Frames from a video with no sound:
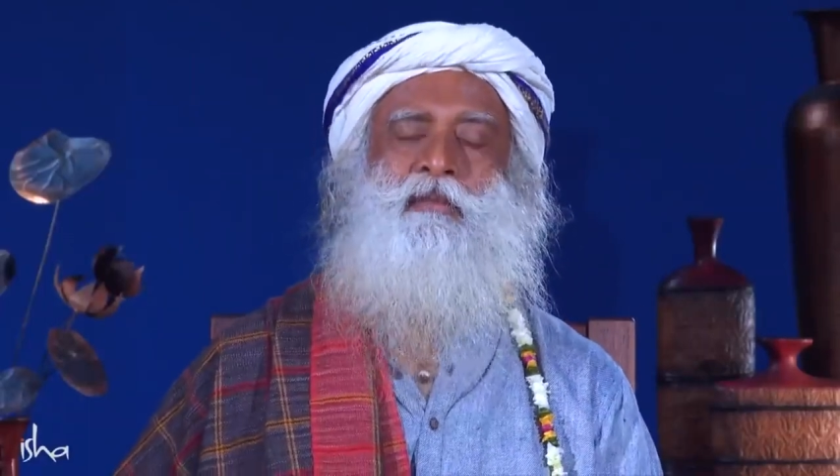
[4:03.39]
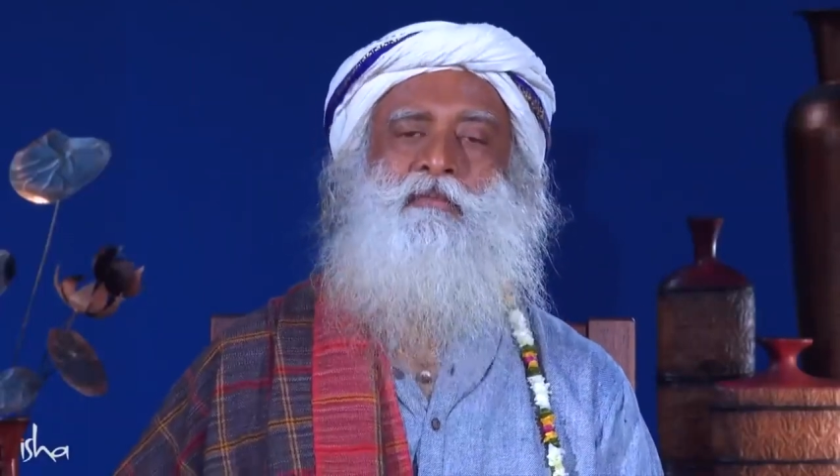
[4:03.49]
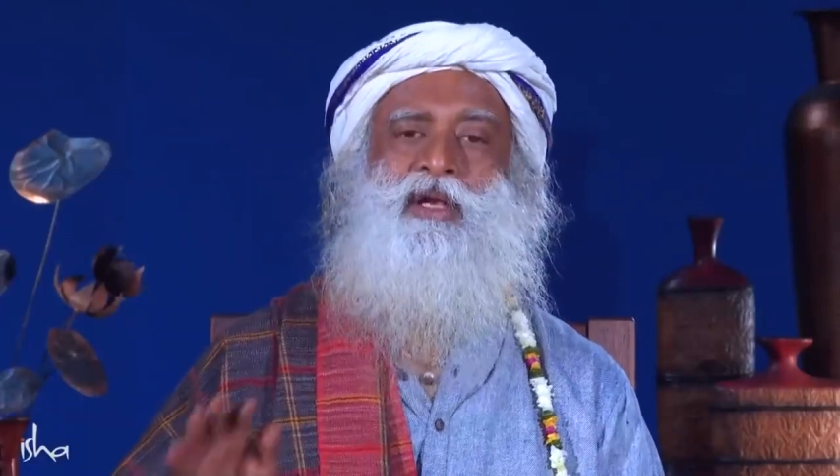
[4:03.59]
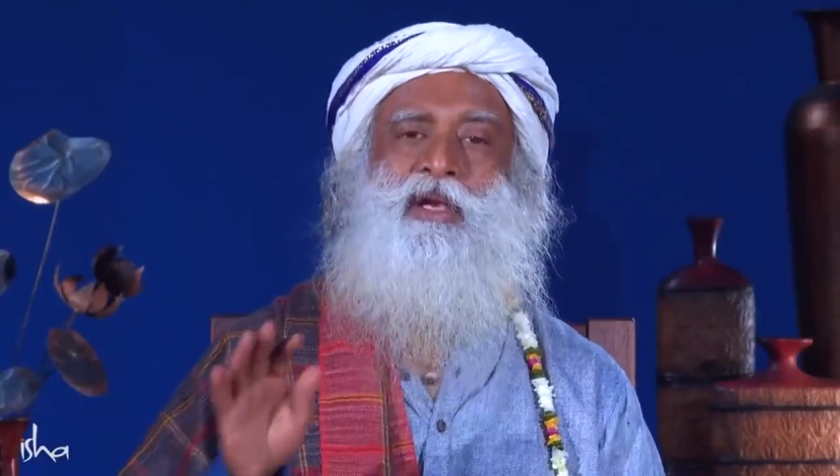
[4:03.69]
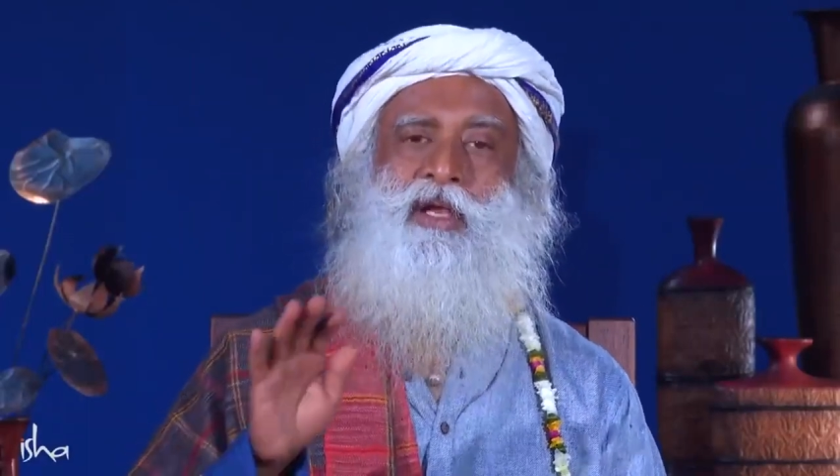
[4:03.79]

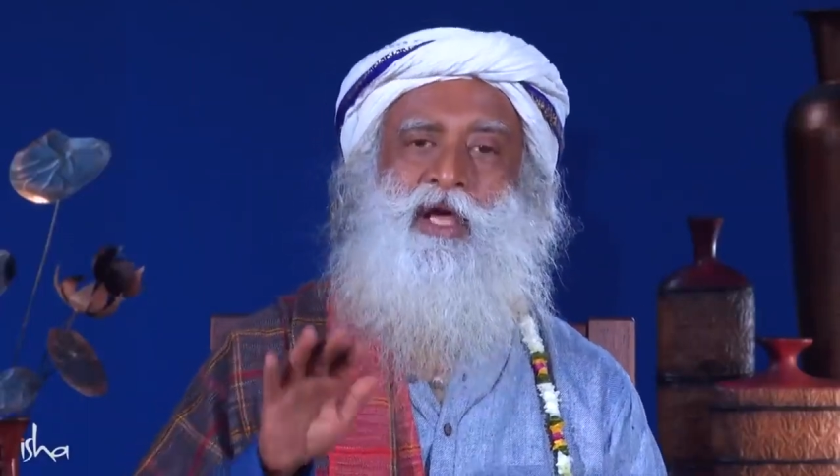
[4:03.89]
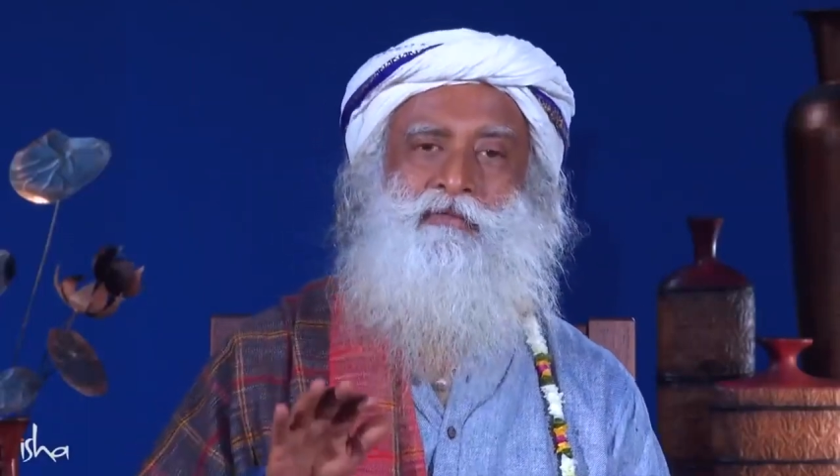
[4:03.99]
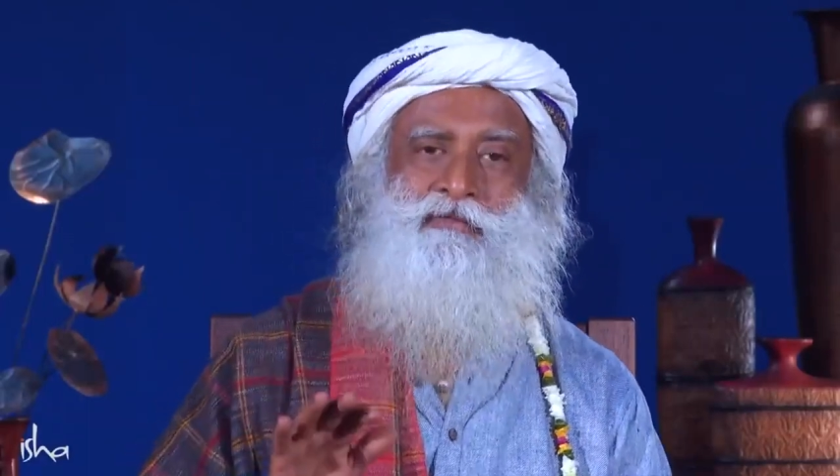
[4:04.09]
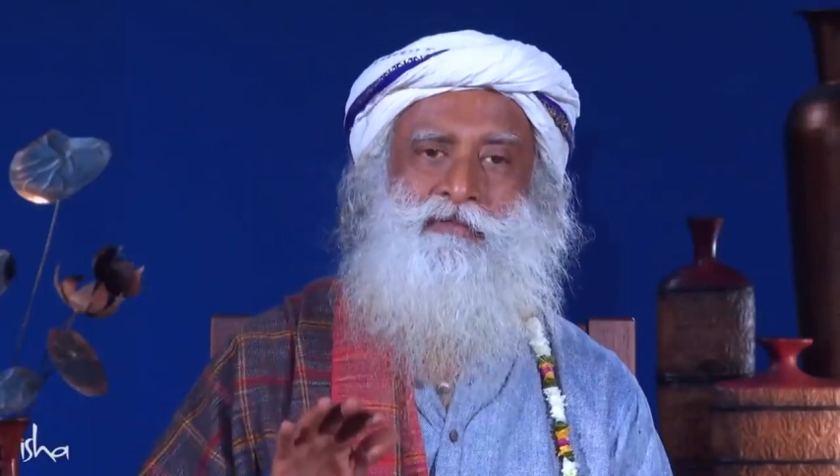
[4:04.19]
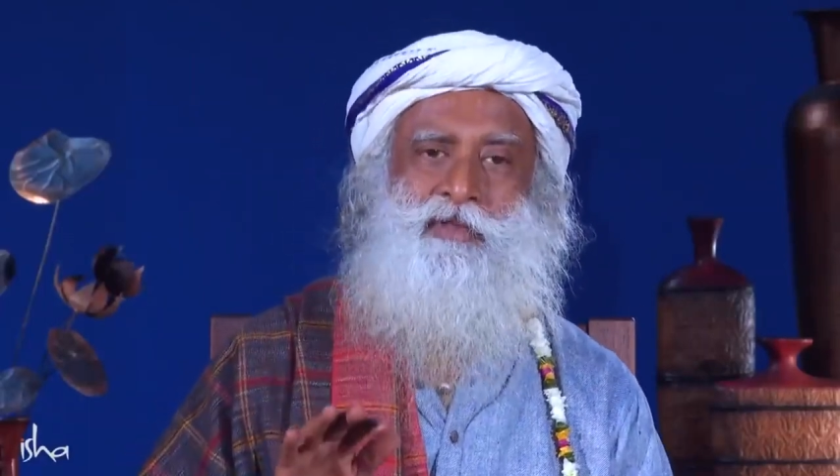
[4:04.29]
But love
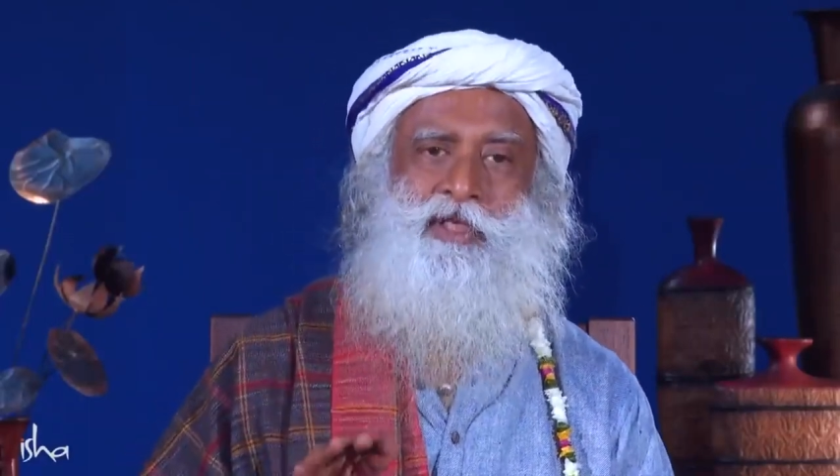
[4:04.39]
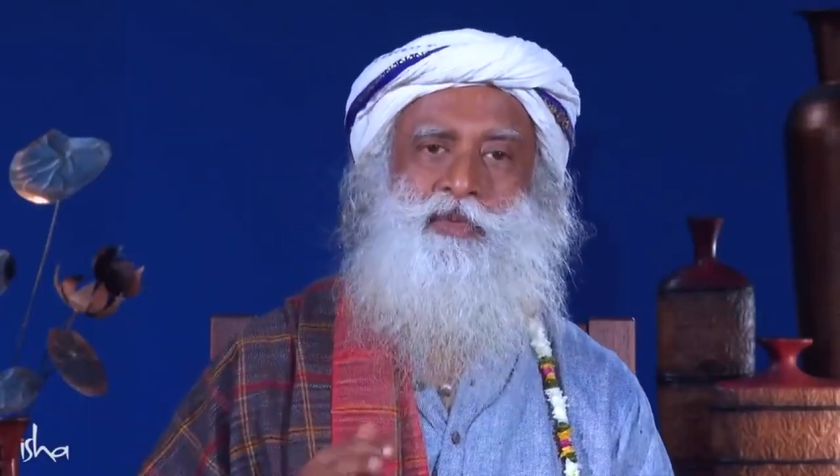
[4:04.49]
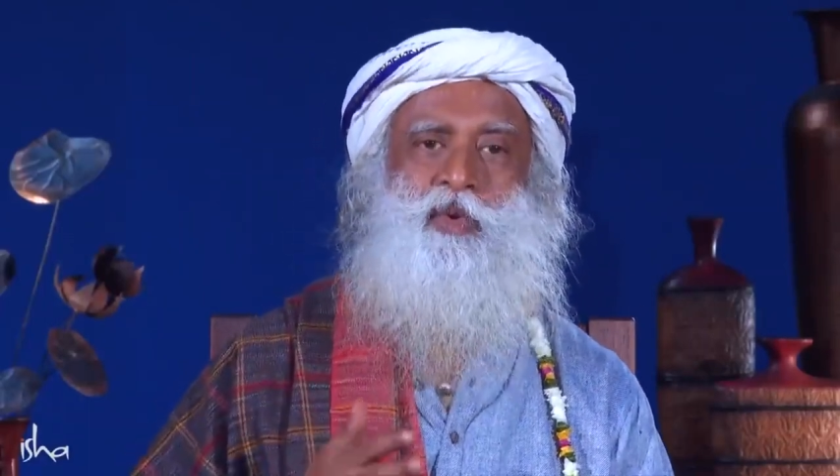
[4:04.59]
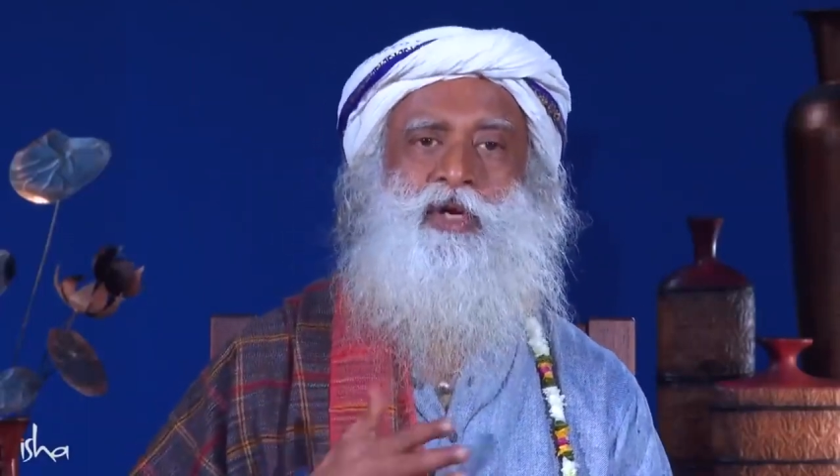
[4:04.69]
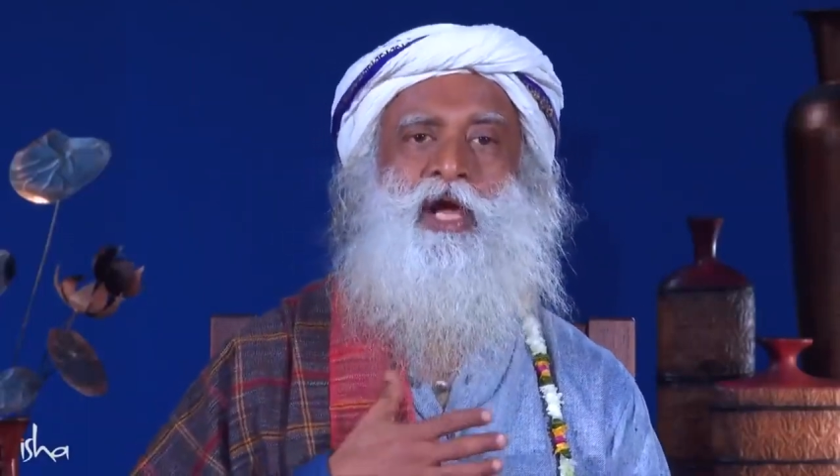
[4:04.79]
is what